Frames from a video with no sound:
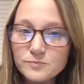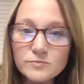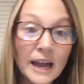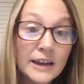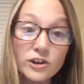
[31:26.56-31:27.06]

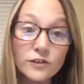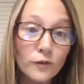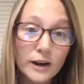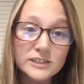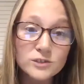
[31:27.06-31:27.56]
And your
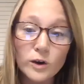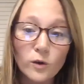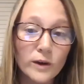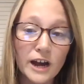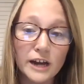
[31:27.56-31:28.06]
friends want to
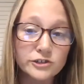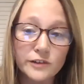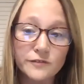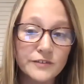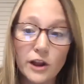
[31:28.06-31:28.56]
win
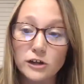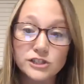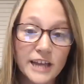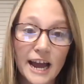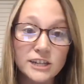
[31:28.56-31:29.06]
$150
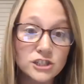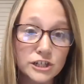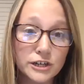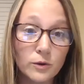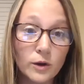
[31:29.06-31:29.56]
cash
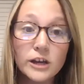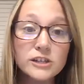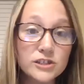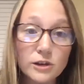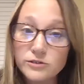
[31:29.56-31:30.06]
too.
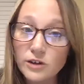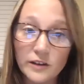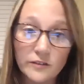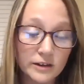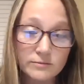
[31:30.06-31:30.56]
So don't
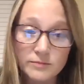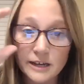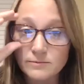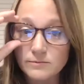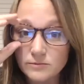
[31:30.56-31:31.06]
even
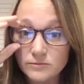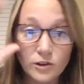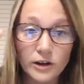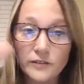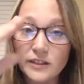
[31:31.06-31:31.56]

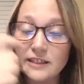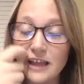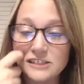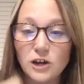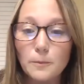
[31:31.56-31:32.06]
let
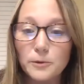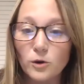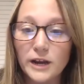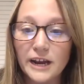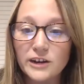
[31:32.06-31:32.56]
that stop you
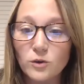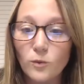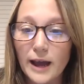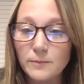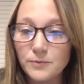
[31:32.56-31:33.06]
or get in your way.